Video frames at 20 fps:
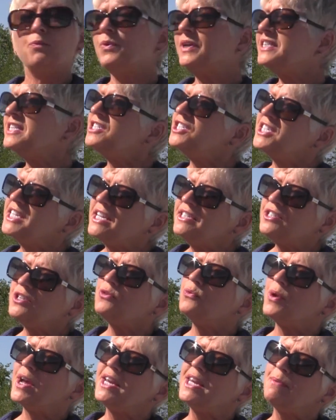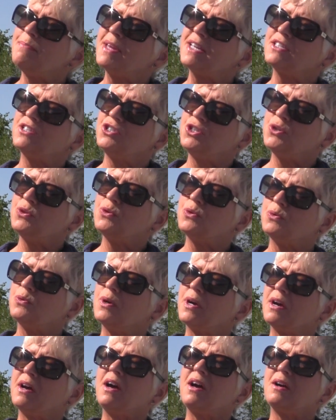What does Desert Ready Mix
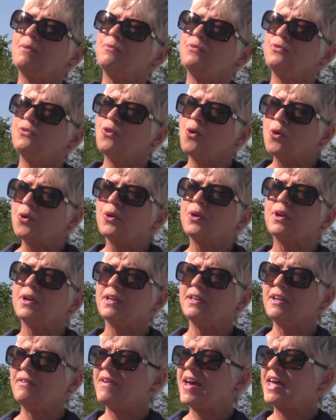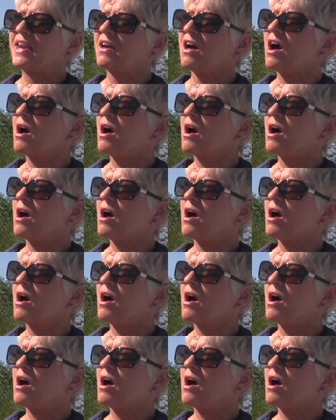do for Nevada